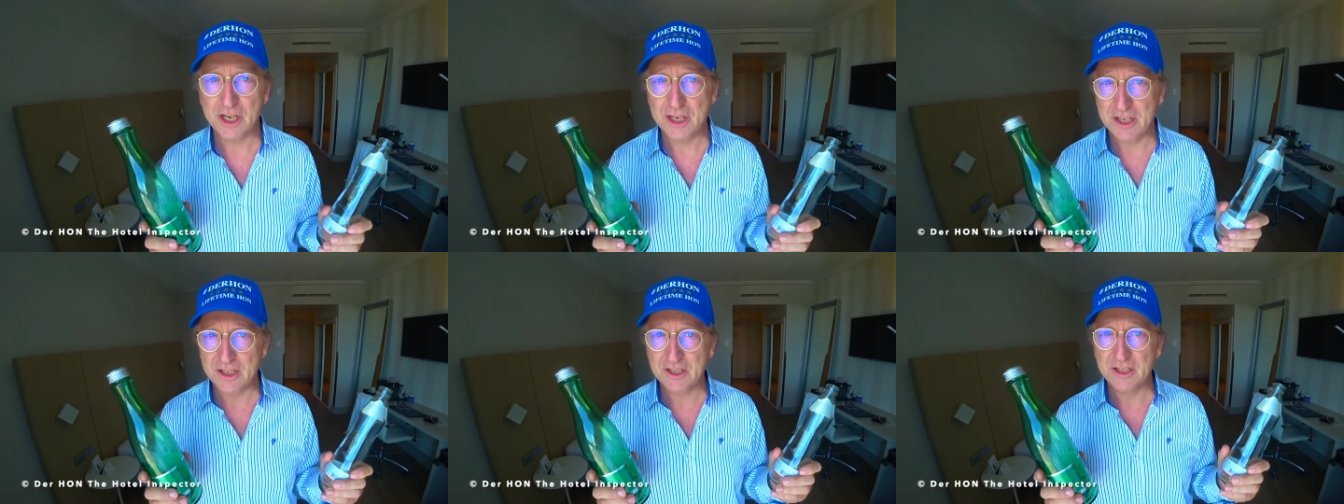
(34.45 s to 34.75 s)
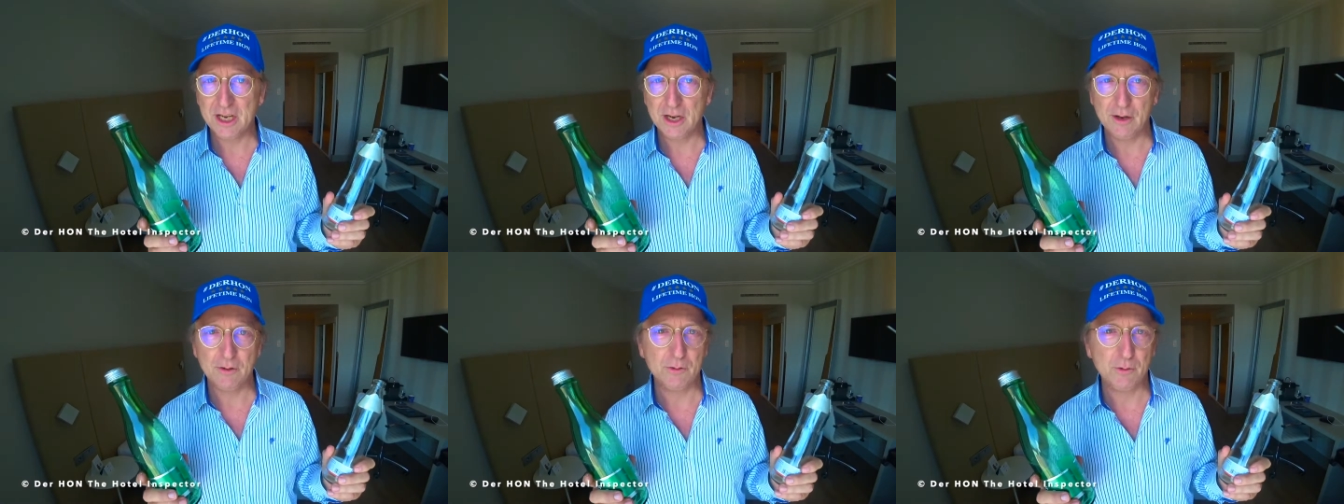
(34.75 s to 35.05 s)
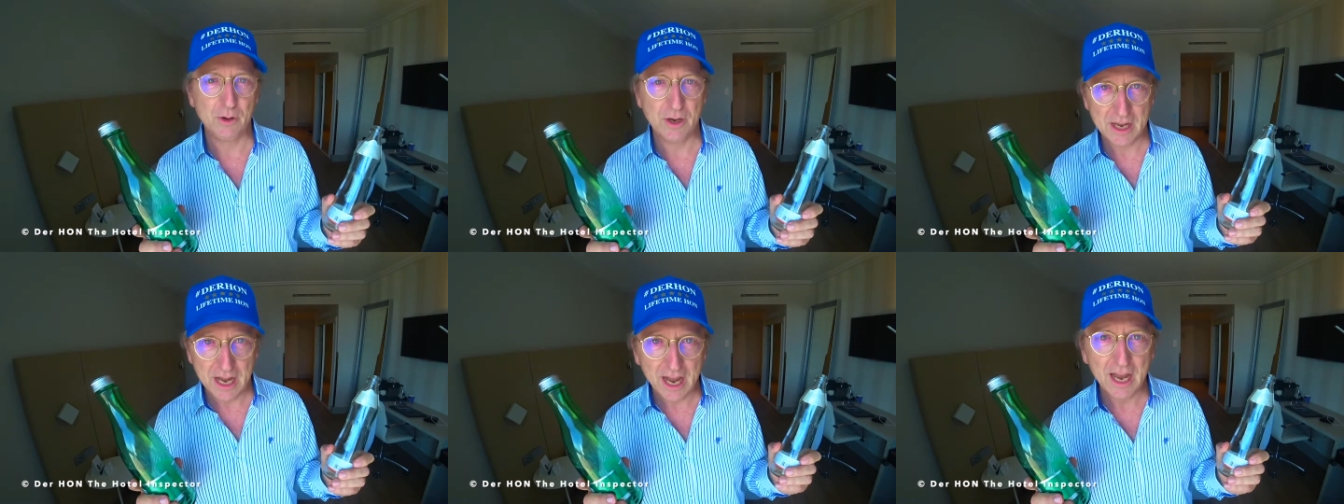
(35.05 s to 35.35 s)

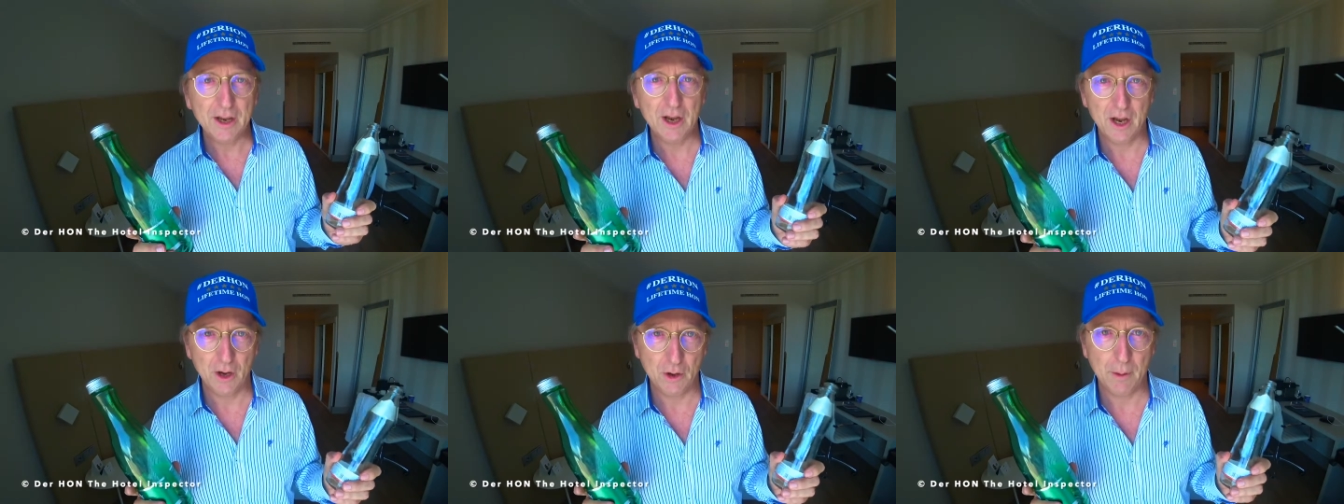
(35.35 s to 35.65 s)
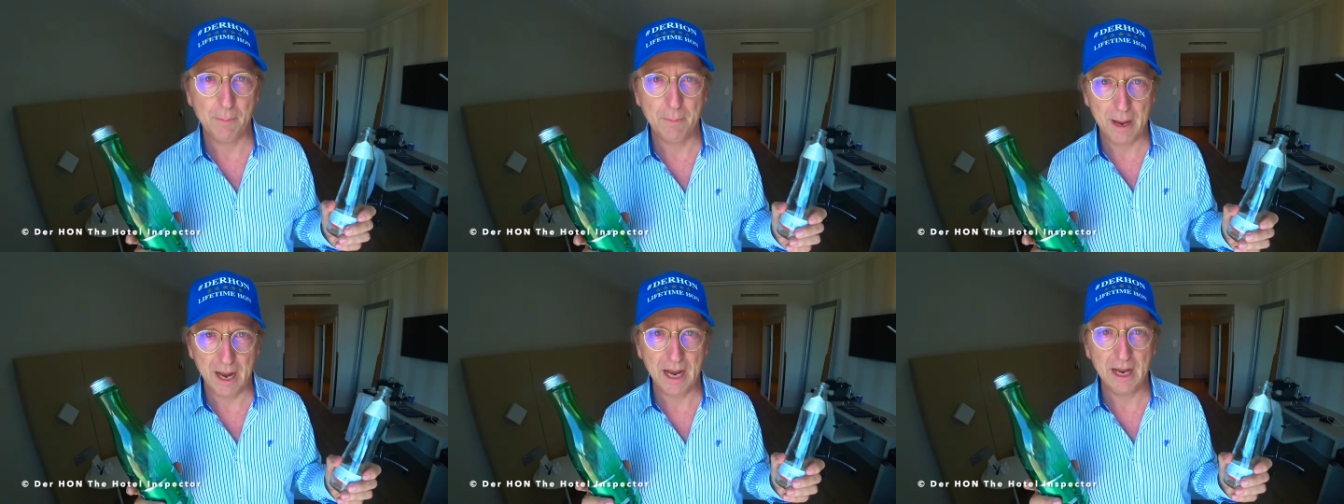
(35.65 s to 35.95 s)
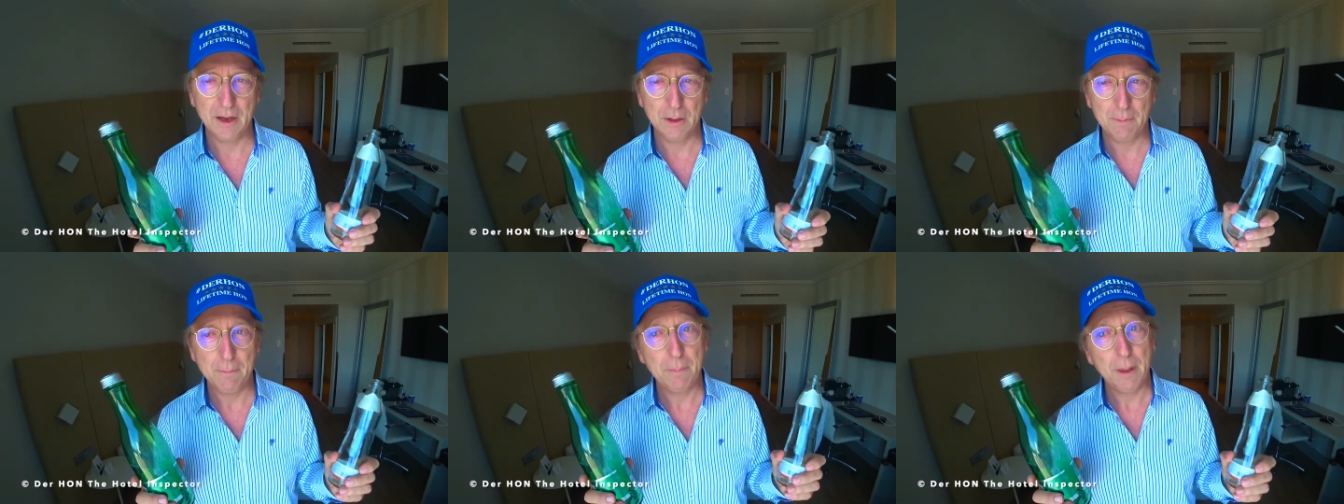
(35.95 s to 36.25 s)
Discovery and are a
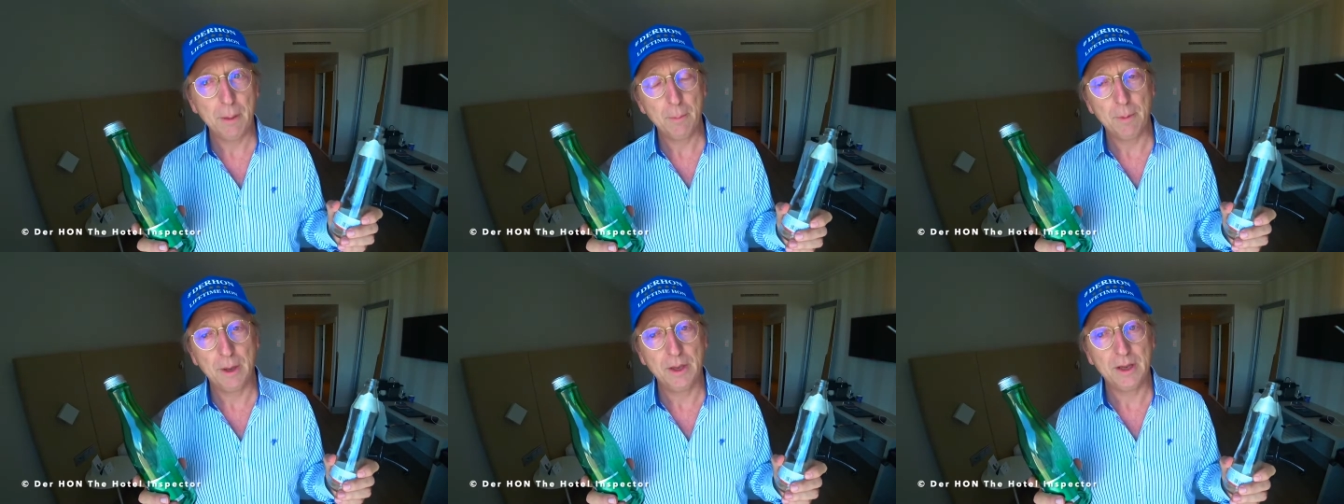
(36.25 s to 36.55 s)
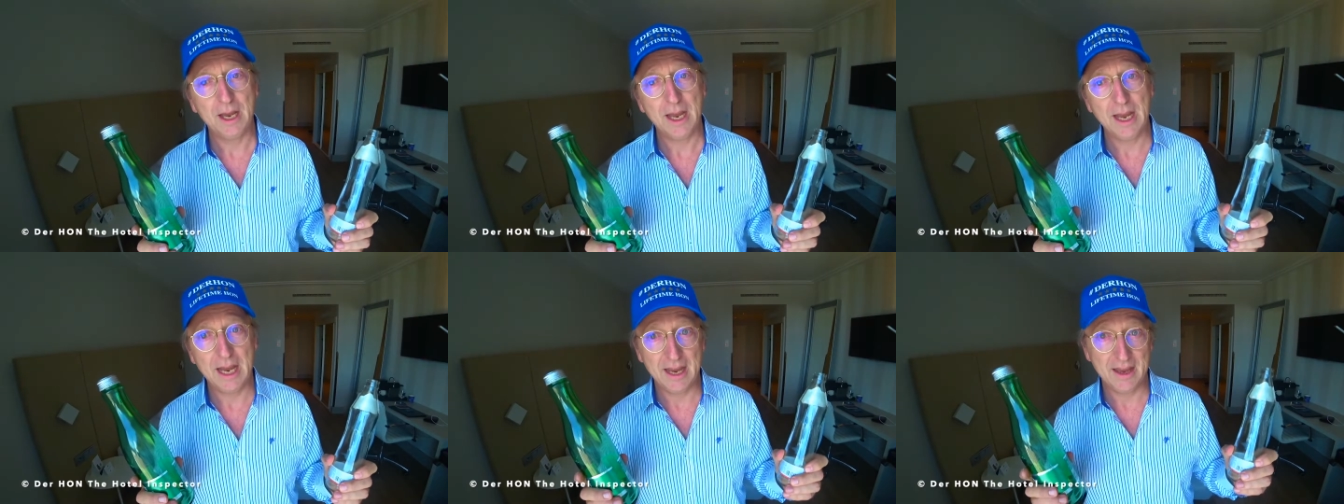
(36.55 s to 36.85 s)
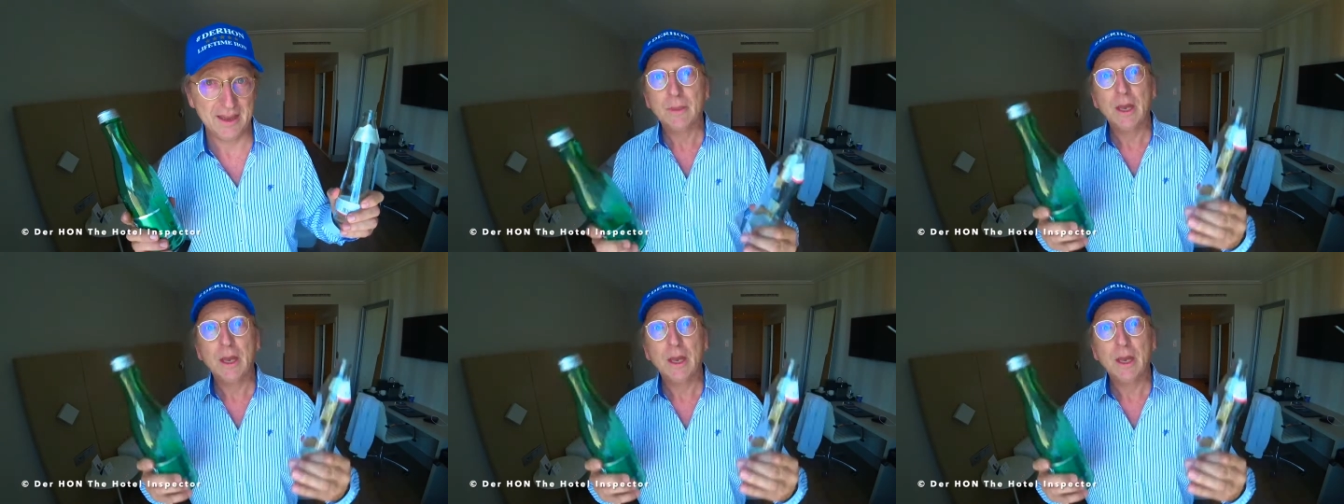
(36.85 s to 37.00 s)
platinum member there.